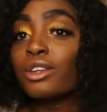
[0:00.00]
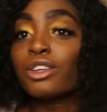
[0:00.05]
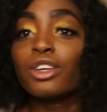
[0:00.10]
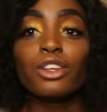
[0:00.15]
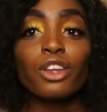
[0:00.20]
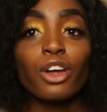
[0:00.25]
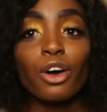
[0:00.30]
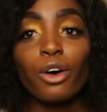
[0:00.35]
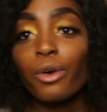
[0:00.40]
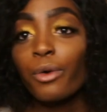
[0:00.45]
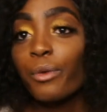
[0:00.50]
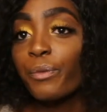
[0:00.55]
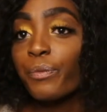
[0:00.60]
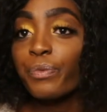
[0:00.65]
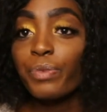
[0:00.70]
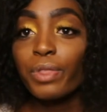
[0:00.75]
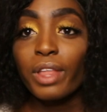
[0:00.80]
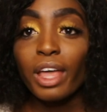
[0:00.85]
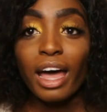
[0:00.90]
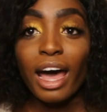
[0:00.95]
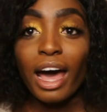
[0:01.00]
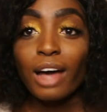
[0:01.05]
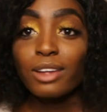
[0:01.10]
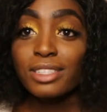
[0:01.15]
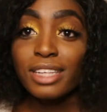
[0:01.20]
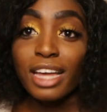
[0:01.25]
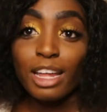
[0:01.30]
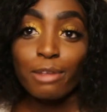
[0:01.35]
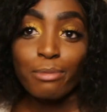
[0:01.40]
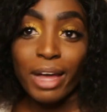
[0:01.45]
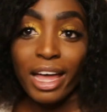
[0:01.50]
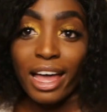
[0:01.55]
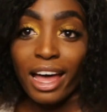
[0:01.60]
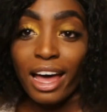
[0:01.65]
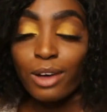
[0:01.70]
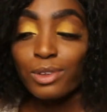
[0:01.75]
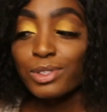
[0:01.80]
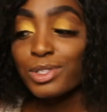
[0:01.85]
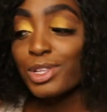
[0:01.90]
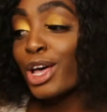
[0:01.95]
you know, outside my
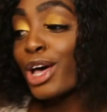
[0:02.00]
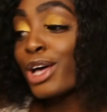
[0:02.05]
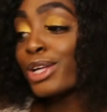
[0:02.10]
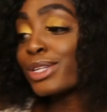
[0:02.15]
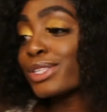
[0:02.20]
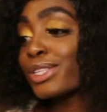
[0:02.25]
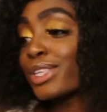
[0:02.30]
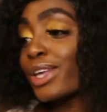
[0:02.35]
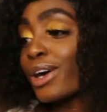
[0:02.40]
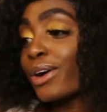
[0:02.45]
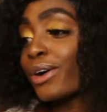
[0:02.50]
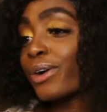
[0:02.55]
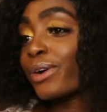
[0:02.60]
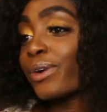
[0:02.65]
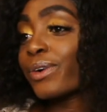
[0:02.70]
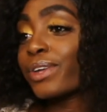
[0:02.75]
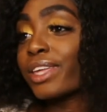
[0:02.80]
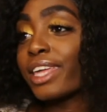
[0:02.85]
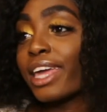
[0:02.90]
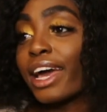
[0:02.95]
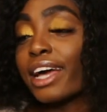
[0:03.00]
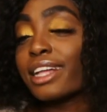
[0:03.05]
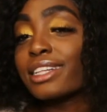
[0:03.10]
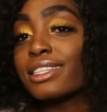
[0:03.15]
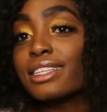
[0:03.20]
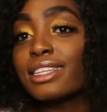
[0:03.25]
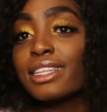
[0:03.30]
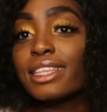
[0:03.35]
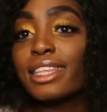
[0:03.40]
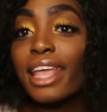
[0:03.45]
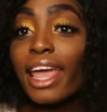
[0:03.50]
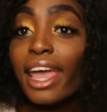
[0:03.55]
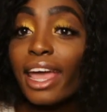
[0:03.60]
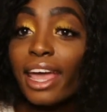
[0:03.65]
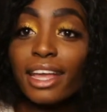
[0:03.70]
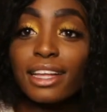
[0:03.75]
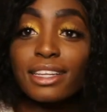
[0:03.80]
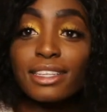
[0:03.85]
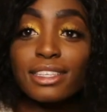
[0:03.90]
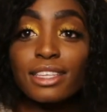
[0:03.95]
house. So yeah,
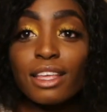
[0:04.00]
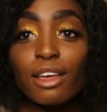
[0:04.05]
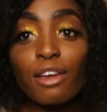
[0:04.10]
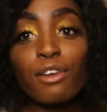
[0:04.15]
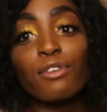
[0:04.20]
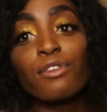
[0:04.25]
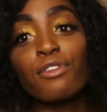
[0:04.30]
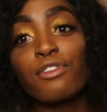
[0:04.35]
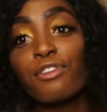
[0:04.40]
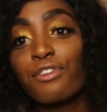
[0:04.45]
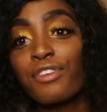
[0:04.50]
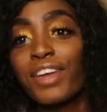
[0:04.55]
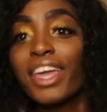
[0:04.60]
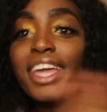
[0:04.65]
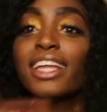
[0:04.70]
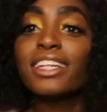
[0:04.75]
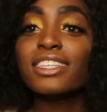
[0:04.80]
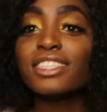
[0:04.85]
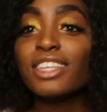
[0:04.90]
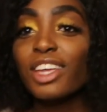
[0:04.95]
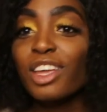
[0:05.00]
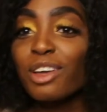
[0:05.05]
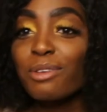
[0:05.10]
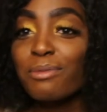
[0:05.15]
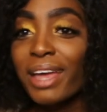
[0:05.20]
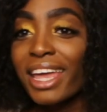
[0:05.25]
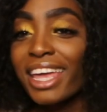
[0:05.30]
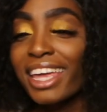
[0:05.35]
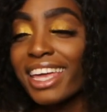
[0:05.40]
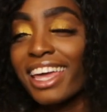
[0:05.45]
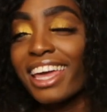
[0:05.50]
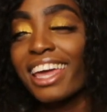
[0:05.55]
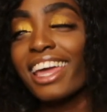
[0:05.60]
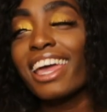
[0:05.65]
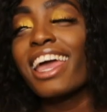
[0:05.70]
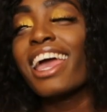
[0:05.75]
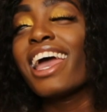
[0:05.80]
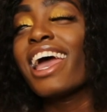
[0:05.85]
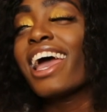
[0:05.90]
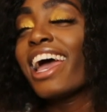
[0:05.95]
today's Fake It Till You Make
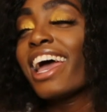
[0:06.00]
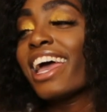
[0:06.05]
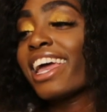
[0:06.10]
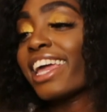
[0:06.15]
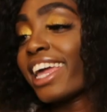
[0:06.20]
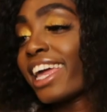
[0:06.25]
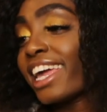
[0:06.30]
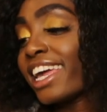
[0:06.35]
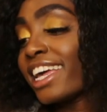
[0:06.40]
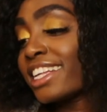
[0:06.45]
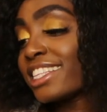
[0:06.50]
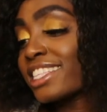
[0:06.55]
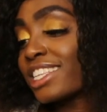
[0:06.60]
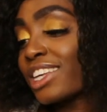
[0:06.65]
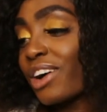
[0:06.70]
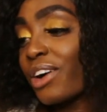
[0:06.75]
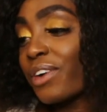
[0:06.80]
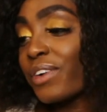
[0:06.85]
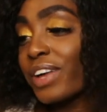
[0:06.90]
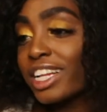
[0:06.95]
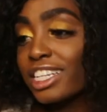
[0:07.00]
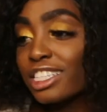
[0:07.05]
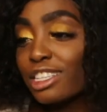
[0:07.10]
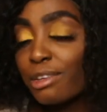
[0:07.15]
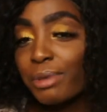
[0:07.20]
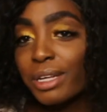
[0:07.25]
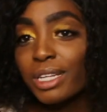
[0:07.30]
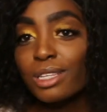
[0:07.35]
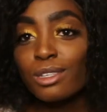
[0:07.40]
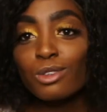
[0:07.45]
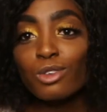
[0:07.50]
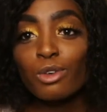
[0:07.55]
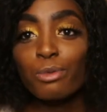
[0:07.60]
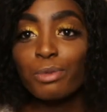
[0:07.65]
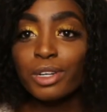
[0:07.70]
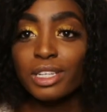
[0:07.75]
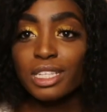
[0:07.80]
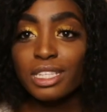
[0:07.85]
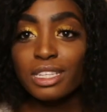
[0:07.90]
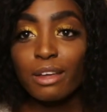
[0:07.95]
It is going to be
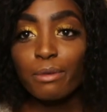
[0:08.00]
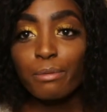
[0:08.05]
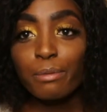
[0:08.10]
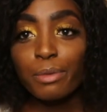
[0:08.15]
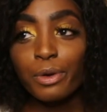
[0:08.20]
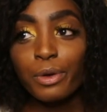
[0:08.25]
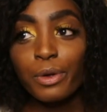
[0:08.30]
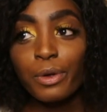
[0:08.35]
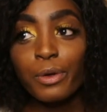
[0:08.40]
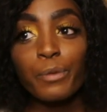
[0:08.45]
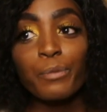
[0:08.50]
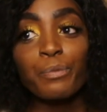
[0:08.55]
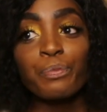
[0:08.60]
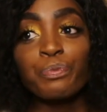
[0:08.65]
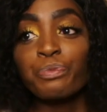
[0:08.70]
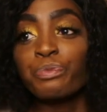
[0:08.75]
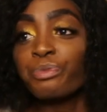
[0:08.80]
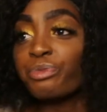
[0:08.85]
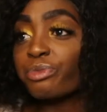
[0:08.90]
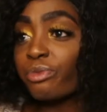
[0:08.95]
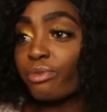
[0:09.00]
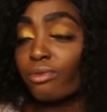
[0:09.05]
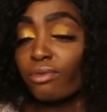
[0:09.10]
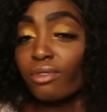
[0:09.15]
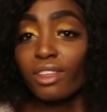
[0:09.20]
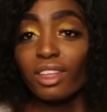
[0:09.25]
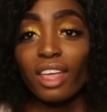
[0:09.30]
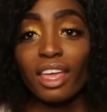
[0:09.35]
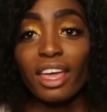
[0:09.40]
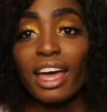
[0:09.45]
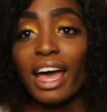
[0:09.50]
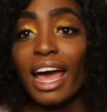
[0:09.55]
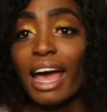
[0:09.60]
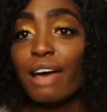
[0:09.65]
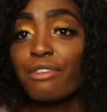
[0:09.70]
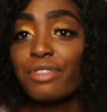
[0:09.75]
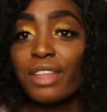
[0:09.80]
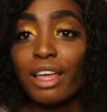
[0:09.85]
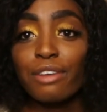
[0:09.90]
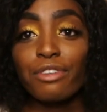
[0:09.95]
super simple.
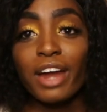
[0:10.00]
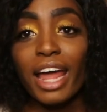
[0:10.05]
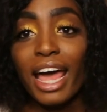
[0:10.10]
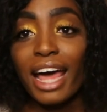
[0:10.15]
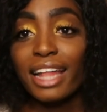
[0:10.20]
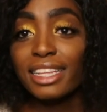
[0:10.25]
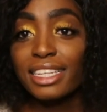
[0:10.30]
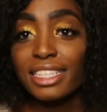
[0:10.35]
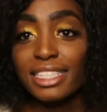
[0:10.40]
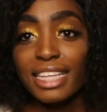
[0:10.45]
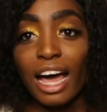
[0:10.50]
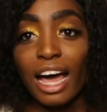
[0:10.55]
I've never had this